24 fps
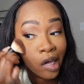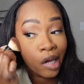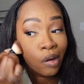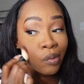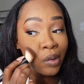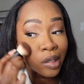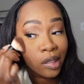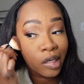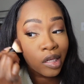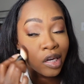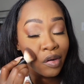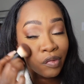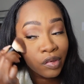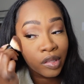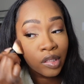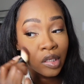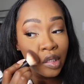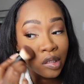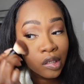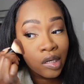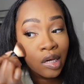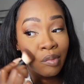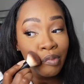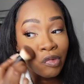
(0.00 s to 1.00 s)
I want to get
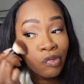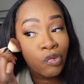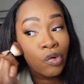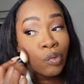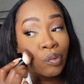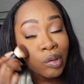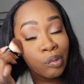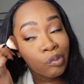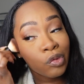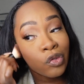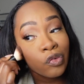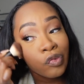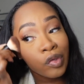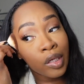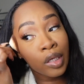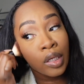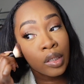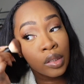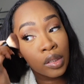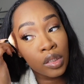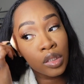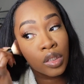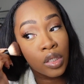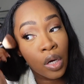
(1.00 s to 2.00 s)
everything done before we move
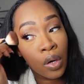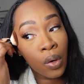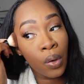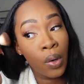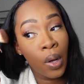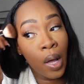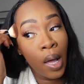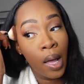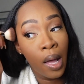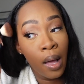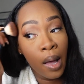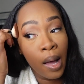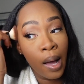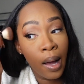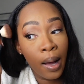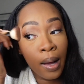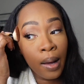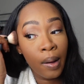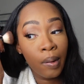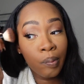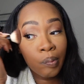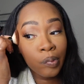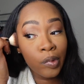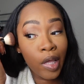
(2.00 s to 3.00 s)
in. So
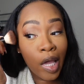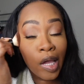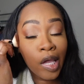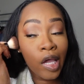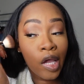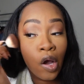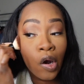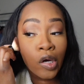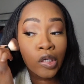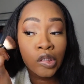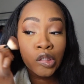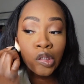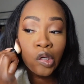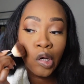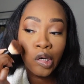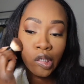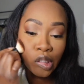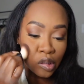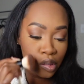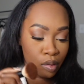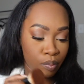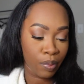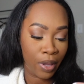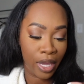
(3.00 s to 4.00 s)
they are starting
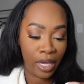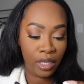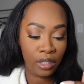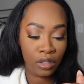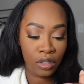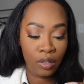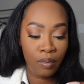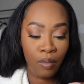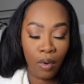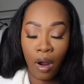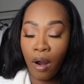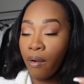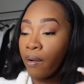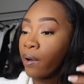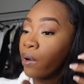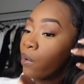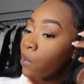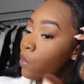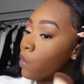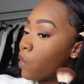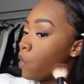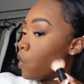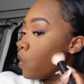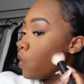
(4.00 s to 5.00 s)
to paint tomorrow.